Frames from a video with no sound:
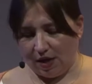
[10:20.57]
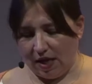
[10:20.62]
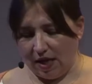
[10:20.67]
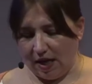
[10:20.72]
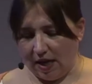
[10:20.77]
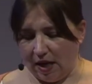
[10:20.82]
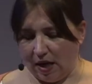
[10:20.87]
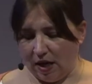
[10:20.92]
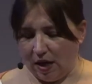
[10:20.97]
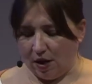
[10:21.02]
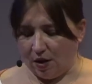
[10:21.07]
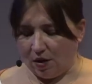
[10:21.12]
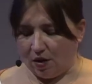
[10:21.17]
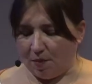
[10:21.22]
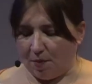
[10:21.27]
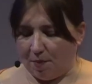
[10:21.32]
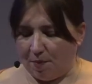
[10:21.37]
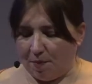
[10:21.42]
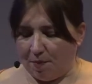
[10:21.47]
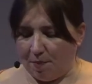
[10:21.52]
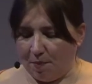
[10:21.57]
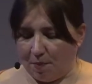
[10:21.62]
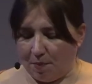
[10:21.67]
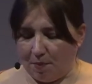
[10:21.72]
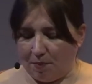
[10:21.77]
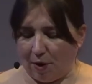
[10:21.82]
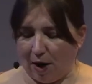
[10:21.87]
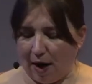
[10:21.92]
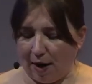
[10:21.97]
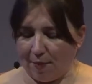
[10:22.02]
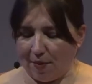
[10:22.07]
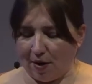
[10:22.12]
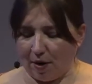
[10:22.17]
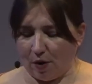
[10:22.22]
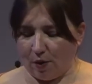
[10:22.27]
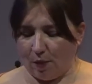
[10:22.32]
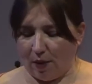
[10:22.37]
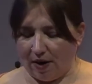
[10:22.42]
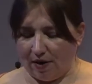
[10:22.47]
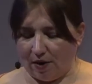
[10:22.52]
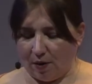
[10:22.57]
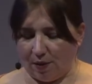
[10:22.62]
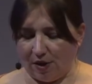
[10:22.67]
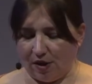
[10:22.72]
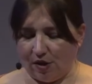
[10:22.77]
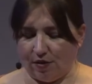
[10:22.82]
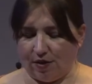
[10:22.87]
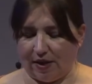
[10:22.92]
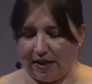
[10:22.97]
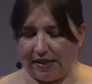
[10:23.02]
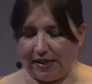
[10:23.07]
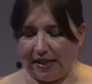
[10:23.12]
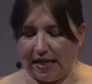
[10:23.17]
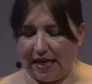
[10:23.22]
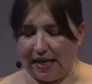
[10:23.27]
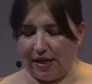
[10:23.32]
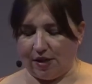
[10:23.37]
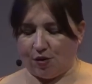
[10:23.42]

And the primary way that we do that today